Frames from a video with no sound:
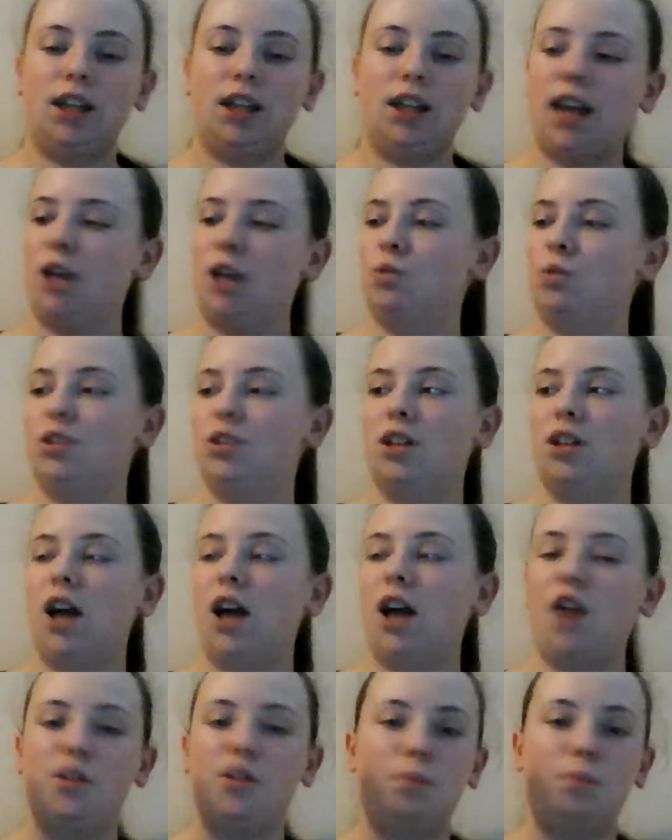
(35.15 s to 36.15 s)
again, was
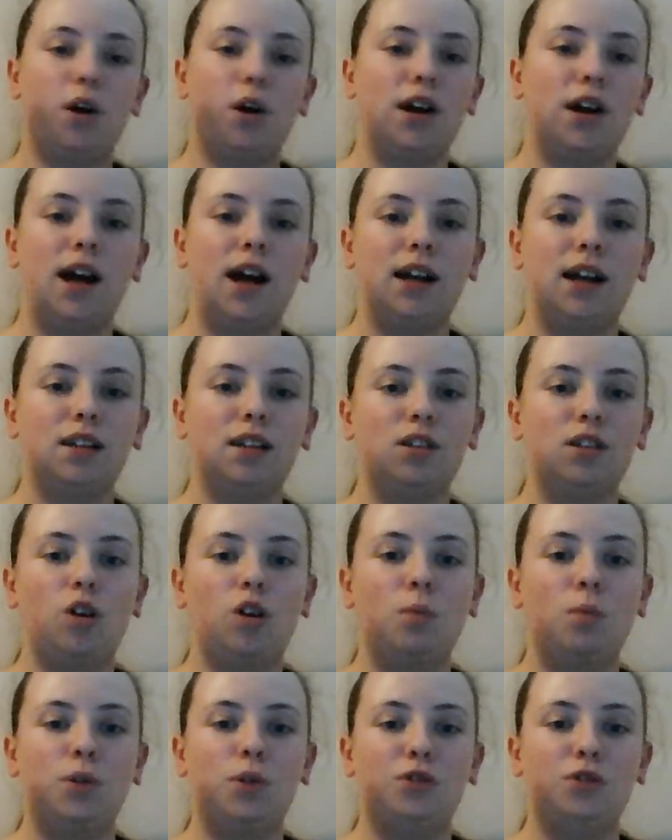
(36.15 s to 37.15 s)
Harry Potter and the
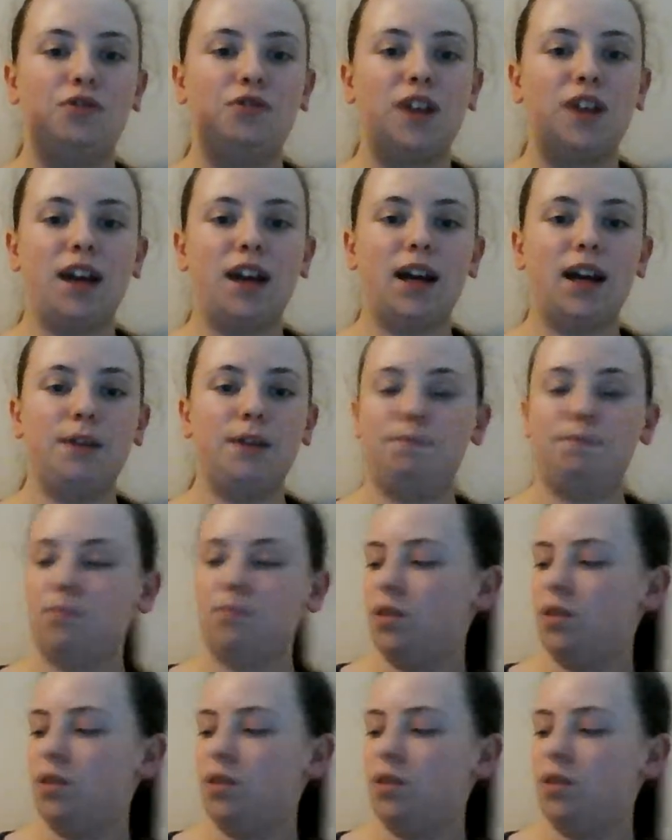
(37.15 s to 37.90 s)
Goblet of Fire,